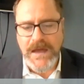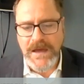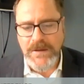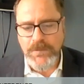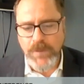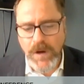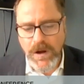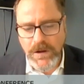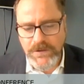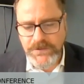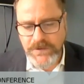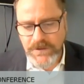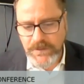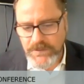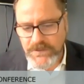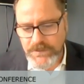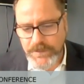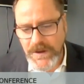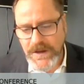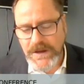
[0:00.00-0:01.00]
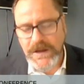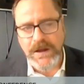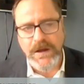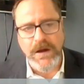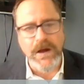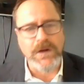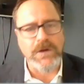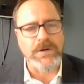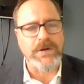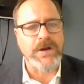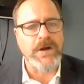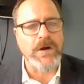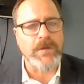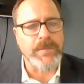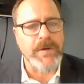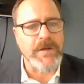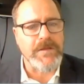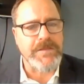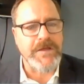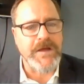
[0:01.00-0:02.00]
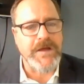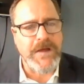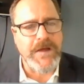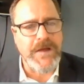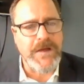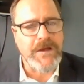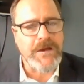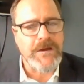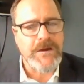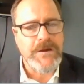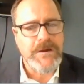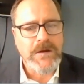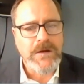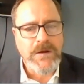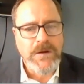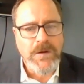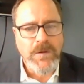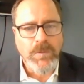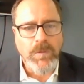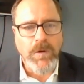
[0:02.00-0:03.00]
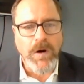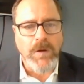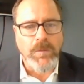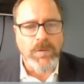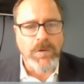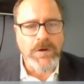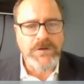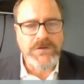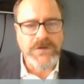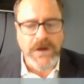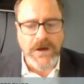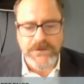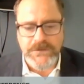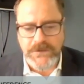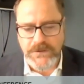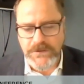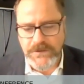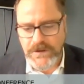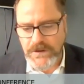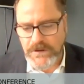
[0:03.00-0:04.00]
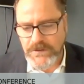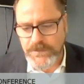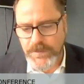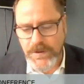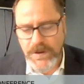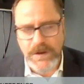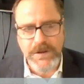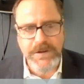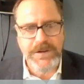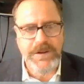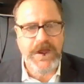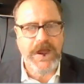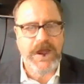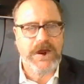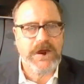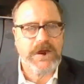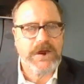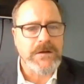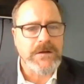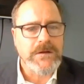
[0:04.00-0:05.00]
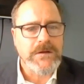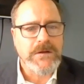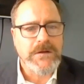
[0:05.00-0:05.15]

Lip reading: And while she was speaking, I couldn't help but thinking, what would Justice Ginsburg think